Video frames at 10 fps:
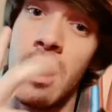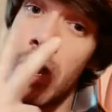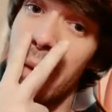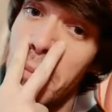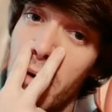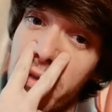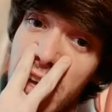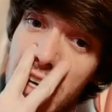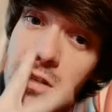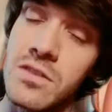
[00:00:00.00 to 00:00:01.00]
on both
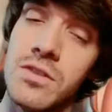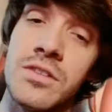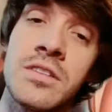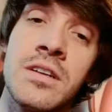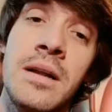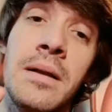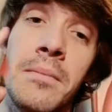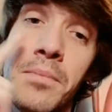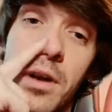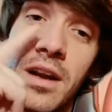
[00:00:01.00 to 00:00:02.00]
nostrils,
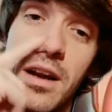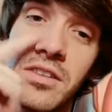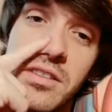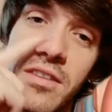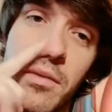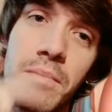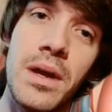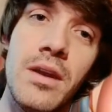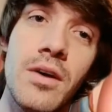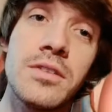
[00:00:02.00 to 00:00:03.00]
but I also have a
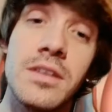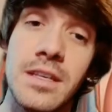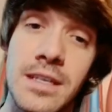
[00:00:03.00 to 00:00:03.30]
bent nose on the